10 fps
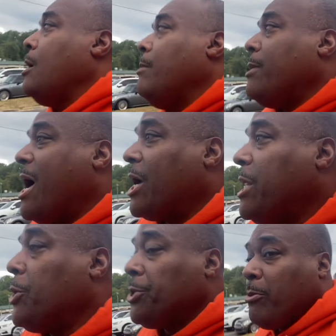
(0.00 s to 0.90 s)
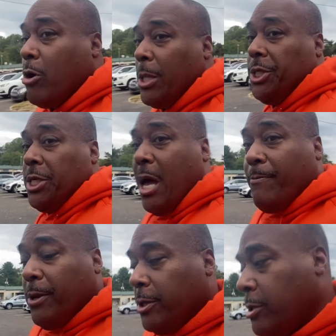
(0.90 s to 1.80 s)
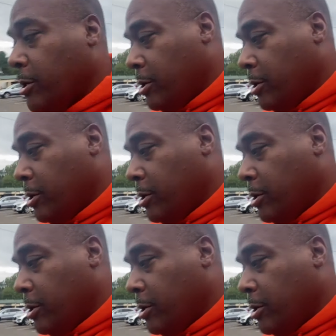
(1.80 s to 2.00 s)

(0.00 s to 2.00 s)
I'm knocking out some early shopping,